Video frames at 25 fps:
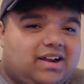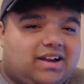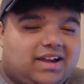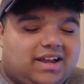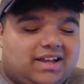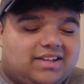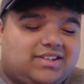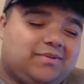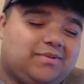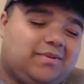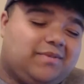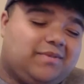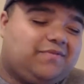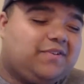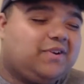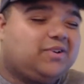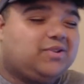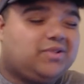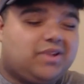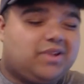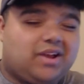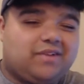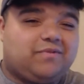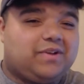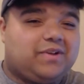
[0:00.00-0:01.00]
Alright guys, so
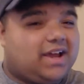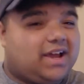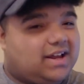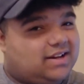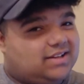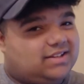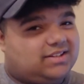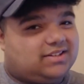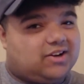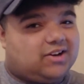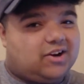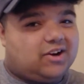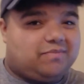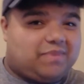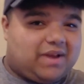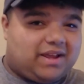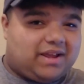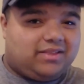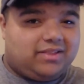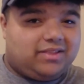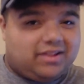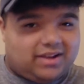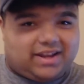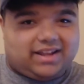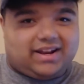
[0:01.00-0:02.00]
first off, we got to start by
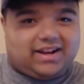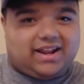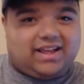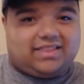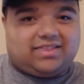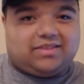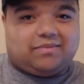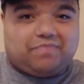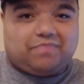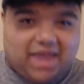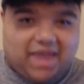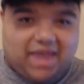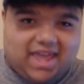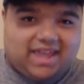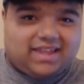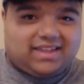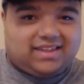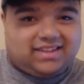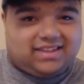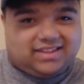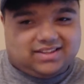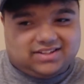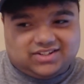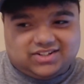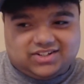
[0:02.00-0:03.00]
looking at the
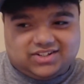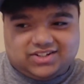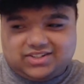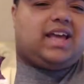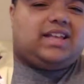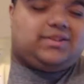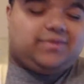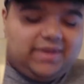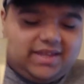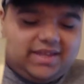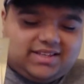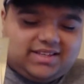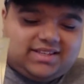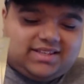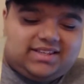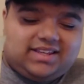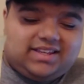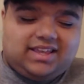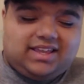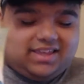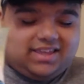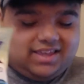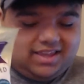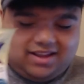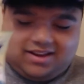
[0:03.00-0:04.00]
package. As we can
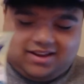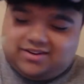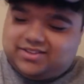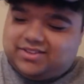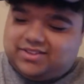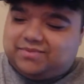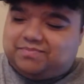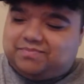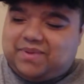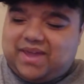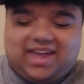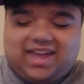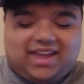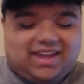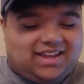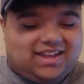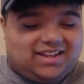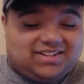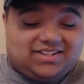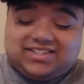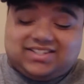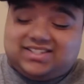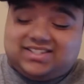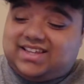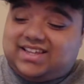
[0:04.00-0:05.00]
see here, the
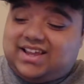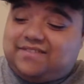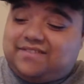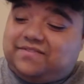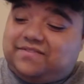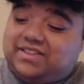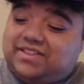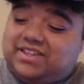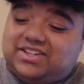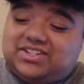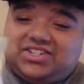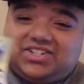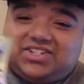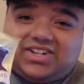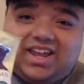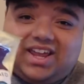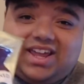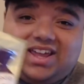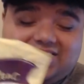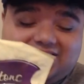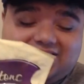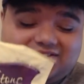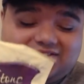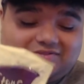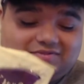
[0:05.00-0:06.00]
package has definitely
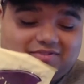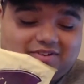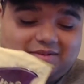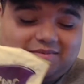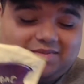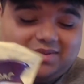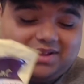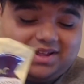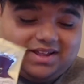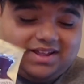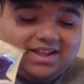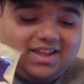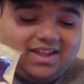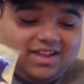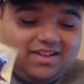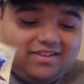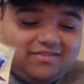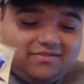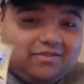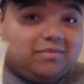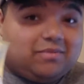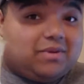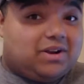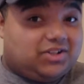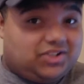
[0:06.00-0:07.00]
changed from
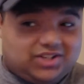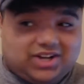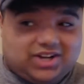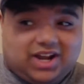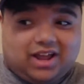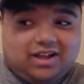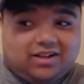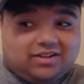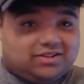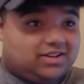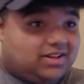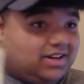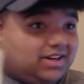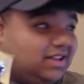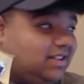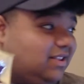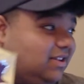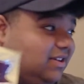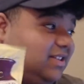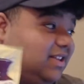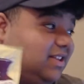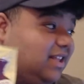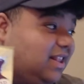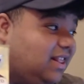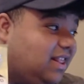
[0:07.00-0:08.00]
our childhood. It
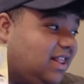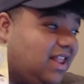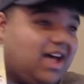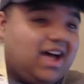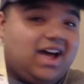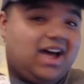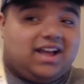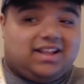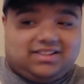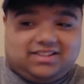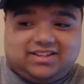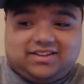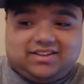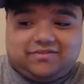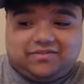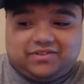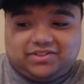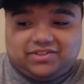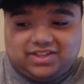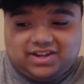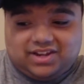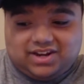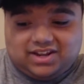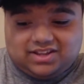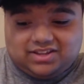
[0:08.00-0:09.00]
looks a lot
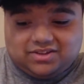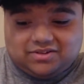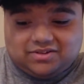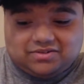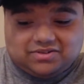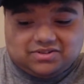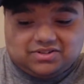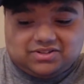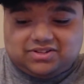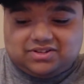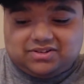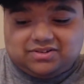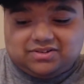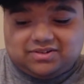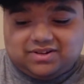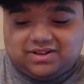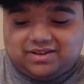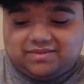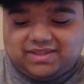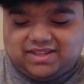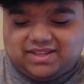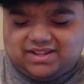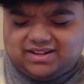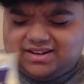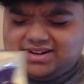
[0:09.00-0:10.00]
different than it used to. I
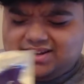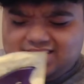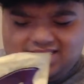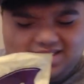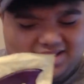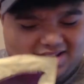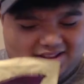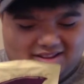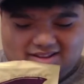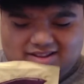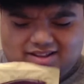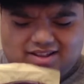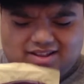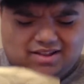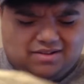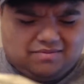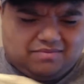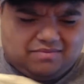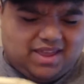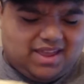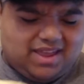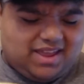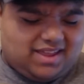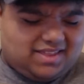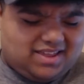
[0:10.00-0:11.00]
mean, oh
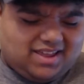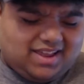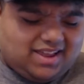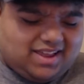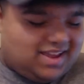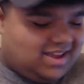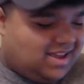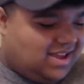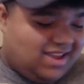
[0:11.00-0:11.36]
man,